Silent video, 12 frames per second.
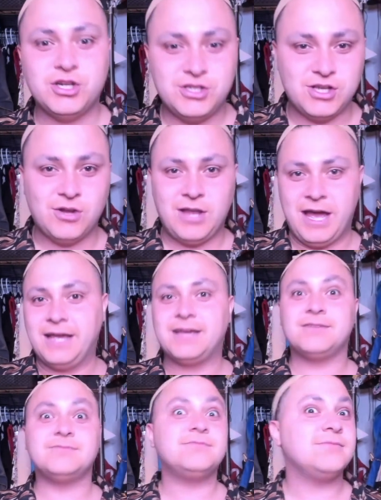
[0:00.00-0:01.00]
So
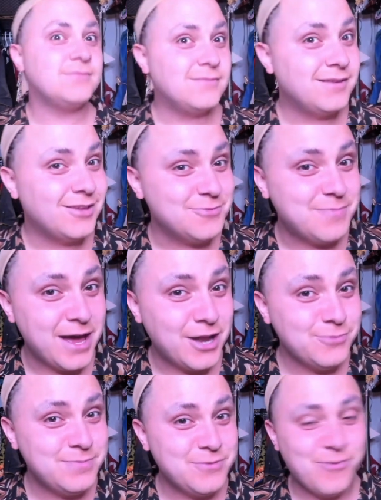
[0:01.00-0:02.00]
like, you
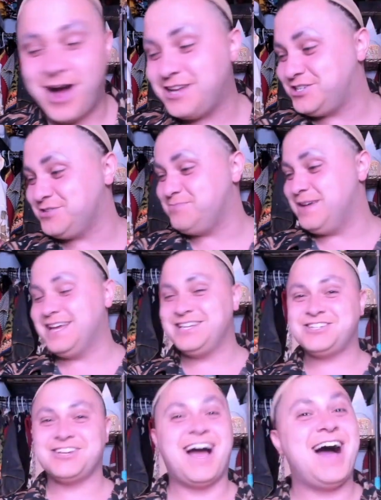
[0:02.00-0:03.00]
better be watching,
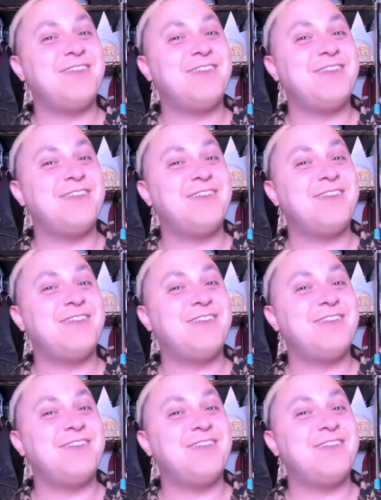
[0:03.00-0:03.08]
bitch. I